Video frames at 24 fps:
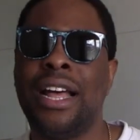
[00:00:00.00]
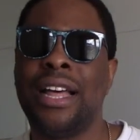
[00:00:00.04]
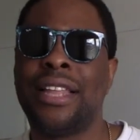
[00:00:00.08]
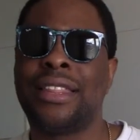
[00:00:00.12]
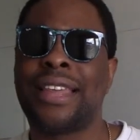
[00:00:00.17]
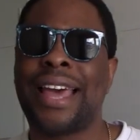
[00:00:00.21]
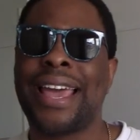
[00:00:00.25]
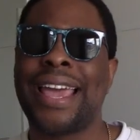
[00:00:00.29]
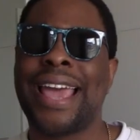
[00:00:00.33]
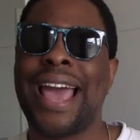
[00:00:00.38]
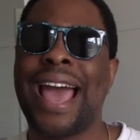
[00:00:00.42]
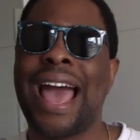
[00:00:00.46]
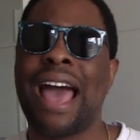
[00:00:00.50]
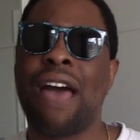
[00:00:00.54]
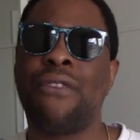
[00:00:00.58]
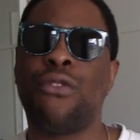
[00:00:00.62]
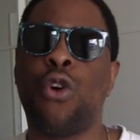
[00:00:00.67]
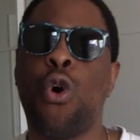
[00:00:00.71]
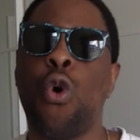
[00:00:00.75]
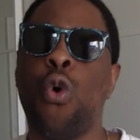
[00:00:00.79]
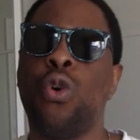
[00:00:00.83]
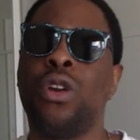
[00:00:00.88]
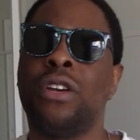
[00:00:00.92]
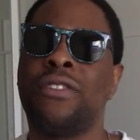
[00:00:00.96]
they have
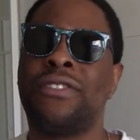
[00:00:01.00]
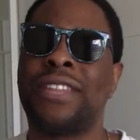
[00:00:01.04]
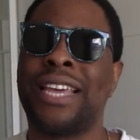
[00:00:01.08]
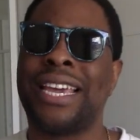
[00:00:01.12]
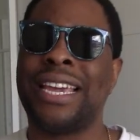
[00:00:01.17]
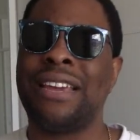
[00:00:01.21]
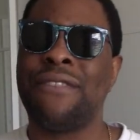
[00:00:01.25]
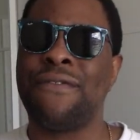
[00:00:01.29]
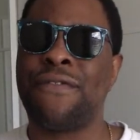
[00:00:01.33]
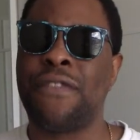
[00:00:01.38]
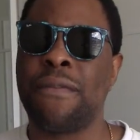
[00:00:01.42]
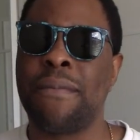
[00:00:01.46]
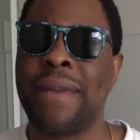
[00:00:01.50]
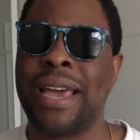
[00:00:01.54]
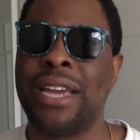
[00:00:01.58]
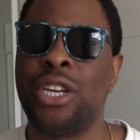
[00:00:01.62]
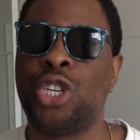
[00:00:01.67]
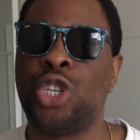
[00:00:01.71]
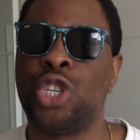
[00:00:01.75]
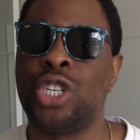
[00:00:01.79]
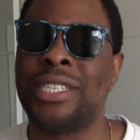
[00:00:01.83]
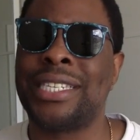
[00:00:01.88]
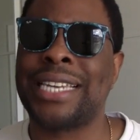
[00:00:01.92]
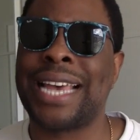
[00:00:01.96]
all of the
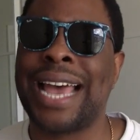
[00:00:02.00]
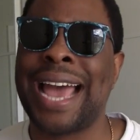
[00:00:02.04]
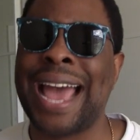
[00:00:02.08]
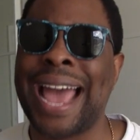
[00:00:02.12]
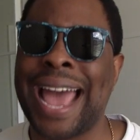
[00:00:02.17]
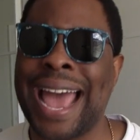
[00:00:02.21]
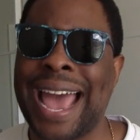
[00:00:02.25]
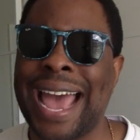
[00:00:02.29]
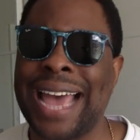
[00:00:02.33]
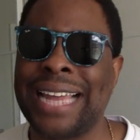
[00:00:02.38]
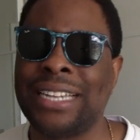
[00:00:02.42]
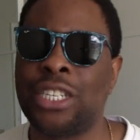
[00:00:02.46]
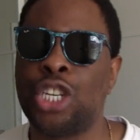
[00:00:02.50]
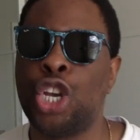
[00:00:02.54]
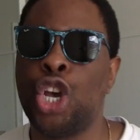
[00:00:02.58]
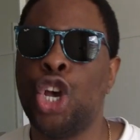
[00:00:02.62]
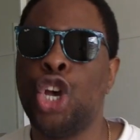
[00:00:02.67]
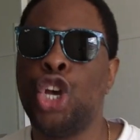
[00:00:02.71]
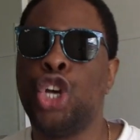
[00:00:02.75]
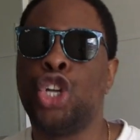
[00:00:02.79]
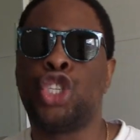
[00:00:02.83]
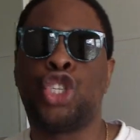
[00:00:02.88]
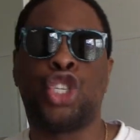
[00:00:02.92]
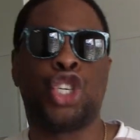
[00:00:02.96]
information to hand
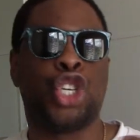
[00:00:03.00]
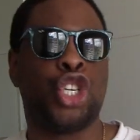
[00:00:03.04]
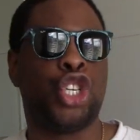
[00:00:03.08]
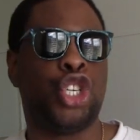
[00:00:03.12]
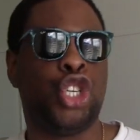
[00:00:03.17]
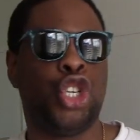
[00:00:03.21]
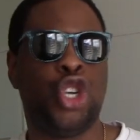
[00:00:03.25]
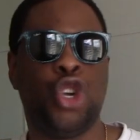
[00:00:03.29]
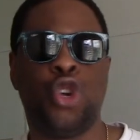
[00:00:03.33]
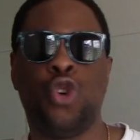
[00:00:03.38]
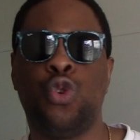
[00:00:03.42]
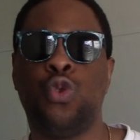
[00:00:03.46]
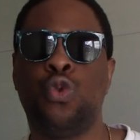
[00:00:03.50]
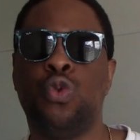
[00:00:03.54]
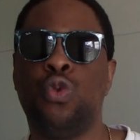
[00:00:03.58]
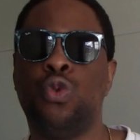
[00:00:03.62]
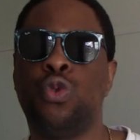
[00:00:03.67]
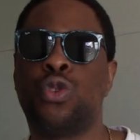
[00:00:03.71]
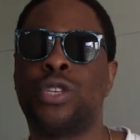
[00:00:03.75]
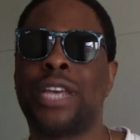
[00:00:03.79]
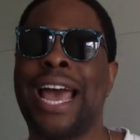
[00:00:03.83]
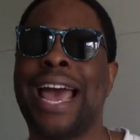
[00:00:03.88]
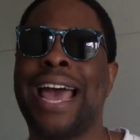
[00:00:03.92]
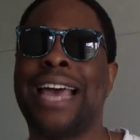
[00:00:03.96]
to
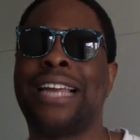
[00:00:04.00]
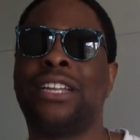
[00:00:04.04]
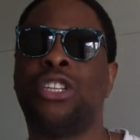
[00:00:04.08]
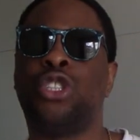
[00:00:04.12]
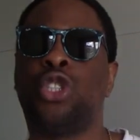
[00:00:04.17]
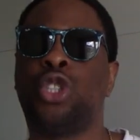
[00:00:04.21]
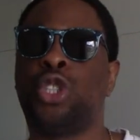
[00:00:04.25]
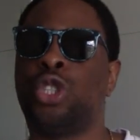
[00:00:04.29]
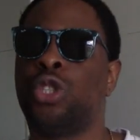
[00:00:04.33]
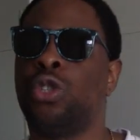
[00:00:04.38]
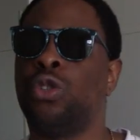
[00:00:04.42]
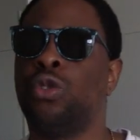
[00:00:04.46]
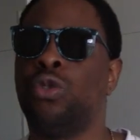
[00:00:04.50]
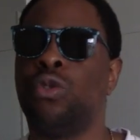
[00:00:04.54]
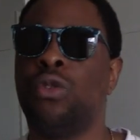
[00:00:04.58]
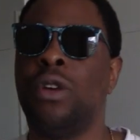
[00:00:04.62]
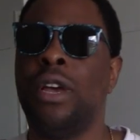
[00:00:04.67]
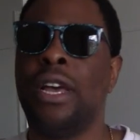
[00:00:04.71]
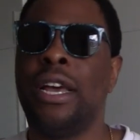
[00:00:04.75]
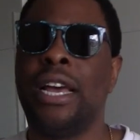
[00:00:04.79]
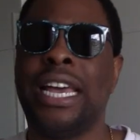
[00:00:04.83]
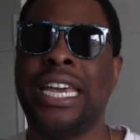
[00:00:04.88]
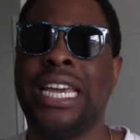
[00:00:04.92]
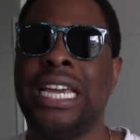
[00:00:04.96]
use and to
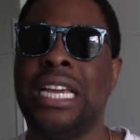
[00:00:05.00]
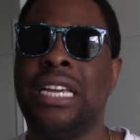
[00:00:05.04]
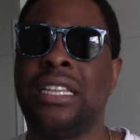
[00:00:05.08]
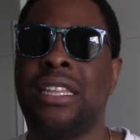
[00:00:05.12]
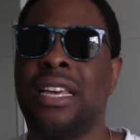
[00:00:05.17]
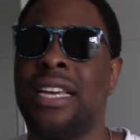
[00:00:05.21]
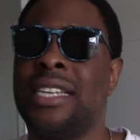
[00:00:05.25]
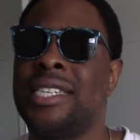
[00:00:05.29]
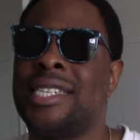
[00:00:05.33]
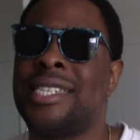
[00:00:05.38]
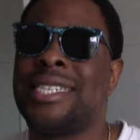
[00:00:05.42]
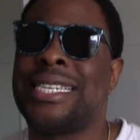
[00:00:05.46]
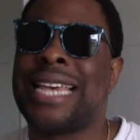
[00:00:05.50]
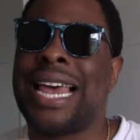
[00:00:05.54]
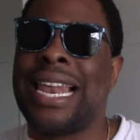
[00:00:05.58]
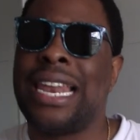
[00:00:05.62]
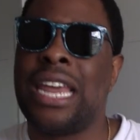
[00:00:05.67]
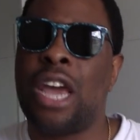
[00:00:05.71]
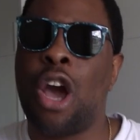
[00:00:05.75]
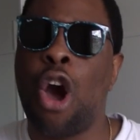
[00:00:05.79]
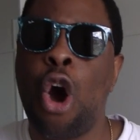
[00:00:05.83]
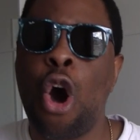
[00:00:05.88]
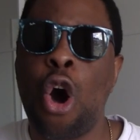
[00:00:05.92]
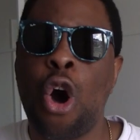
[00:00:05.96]
either sell
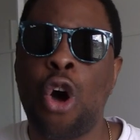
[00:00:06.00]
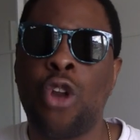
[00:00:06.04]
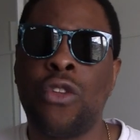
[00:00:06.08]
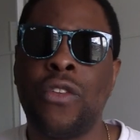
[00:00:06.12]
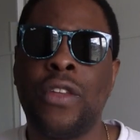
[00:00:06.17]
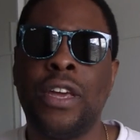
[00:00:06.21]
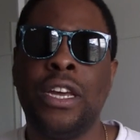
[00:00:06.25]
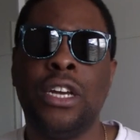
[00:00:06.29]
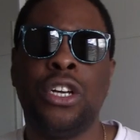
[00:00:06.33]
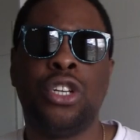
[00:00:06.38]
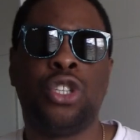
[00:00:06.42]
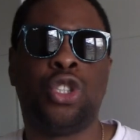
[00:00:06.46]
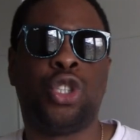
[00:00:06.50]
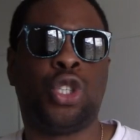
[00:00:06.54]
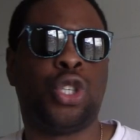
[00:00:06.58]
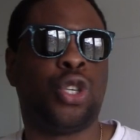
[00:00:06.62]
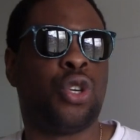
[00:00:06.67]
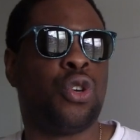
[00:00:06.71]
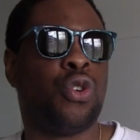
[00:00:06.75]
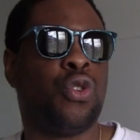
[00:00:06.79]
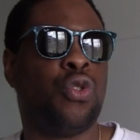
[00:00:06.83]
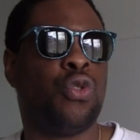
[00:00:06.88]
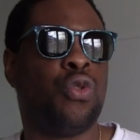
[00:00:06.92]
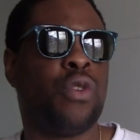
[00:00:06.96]
it on,
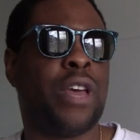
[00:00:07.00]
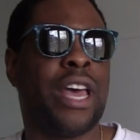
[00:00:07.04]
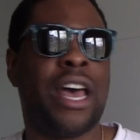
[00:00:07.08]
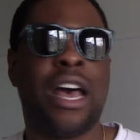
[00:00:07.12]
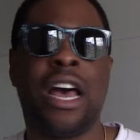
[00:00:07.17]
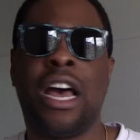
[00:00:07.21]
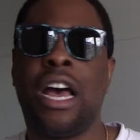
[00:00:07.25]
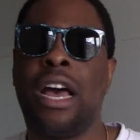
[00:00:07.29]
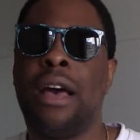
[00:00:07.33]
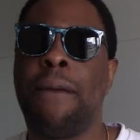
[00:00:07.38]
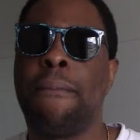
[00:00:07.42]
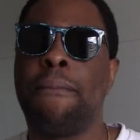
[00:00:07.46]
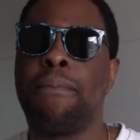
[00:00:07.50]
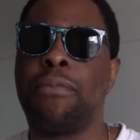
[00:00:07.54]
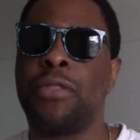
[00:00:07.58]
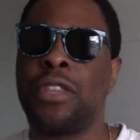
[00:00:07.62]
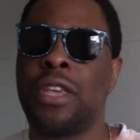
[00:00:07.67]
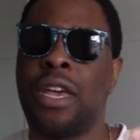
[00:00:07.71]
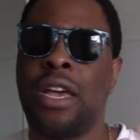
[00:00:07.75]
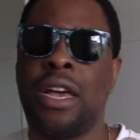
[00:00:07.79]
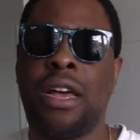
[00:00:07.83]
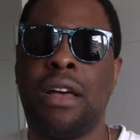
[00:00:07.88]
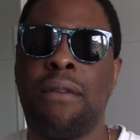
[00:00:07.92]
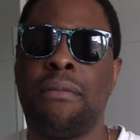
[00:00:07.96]
to um,
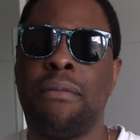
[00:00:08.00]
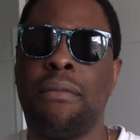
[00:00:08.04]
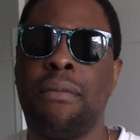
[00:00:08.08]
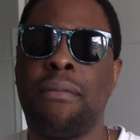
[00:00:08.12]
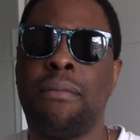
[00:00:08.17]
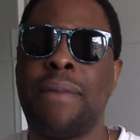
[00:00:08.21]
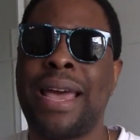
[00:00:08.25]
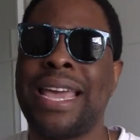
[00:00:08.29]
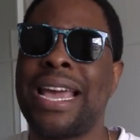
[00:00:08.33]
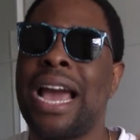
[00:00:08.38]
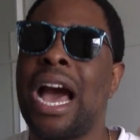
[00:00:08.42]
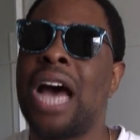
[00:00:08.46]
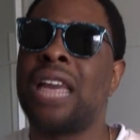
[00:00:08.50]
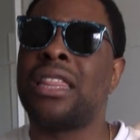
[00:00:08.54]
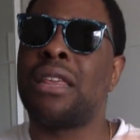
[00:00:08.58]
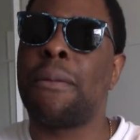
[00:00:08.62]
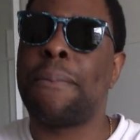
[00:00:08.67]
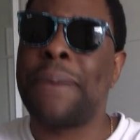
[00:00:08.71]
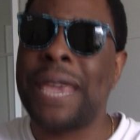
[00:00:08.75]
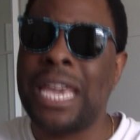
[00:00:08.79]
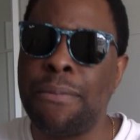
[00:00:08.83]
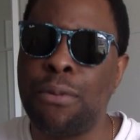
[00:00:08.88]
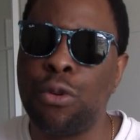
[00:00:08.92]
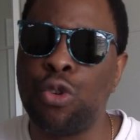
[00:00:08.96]
um, make other
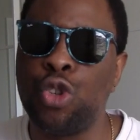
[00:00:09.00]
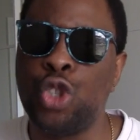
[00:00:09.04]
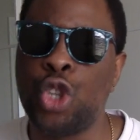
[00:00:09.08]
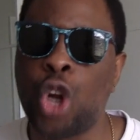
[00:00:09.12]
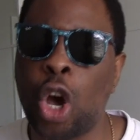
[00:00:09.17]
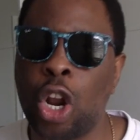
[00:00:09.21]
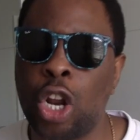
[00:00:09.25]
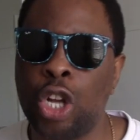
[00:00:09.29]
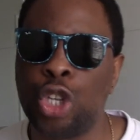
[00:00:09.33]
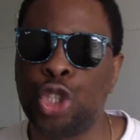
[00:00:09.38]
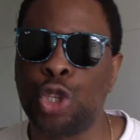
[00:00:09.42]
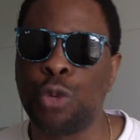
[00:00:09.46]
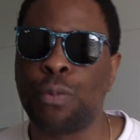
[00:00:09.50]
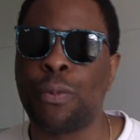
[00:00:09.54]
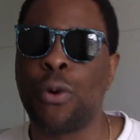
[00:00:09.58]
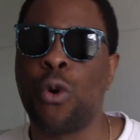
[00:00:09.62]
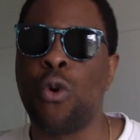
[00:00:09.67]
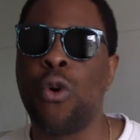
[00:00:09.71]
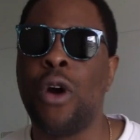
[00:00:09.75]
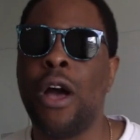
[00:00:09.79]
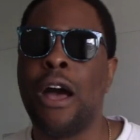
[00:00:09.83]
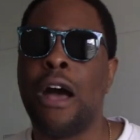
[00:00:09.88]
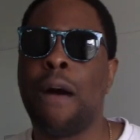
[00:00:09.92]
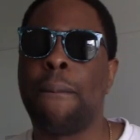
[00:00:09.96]
people
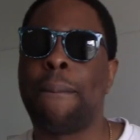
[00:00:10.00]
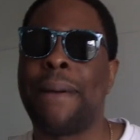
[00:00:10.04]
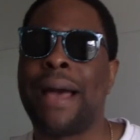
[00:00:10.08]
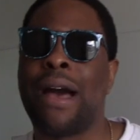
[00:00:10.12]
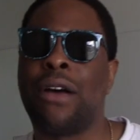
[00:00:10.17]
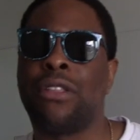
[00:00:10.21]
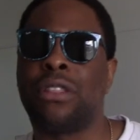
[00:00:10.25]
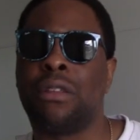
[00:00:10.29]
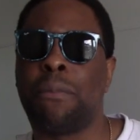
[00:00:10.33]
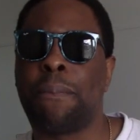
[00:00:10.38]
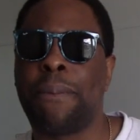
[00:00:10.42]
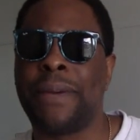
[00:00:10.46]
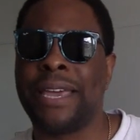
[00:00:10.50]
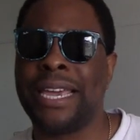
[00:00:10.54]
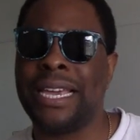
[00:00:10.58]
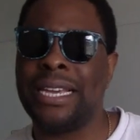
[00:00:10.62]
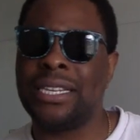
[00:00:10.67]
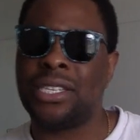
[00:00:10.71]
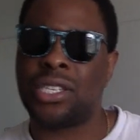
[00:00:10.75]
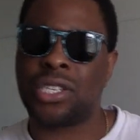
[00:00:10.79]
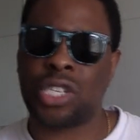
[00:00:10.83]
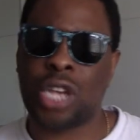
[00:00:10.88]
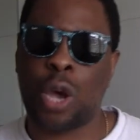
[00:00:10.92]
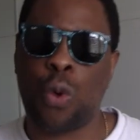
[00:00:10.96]
knowledgeable about the
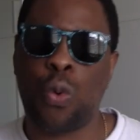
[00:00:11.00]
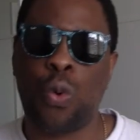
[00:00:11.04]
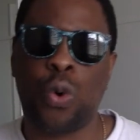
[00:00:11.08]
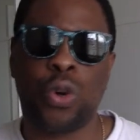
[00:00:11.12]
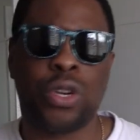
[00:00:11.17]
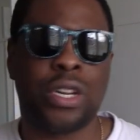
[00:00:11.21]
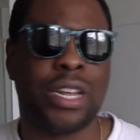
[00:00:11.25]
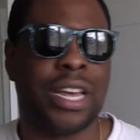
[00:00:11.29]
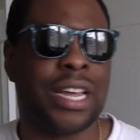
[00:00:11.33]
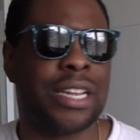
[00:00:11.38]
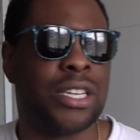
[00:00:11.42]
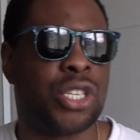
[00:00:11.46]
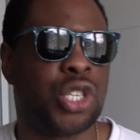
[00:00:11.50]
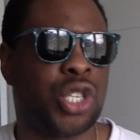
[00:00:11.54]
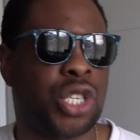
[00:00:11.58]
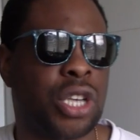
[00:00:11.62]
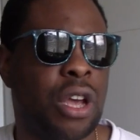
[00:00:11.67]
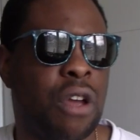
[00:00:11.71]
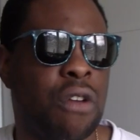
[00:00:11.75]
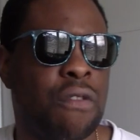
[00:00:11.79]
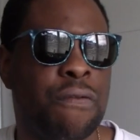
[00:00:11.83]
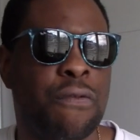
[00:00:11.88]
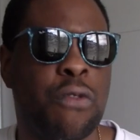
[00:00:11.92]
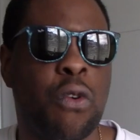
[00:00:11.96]
piece, so on and
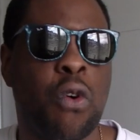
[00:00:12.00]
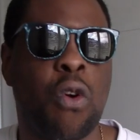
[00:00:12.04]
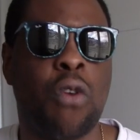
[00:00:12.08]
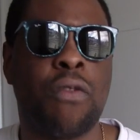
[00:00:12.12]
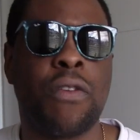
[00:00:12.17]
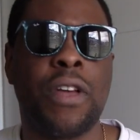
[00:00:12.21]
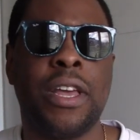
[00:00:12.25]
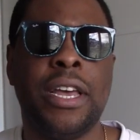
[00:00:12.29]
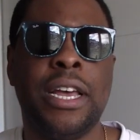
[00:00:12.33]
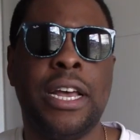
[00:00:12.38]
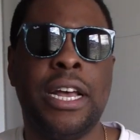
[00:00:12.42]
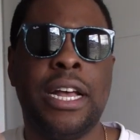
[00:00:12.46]
so forth.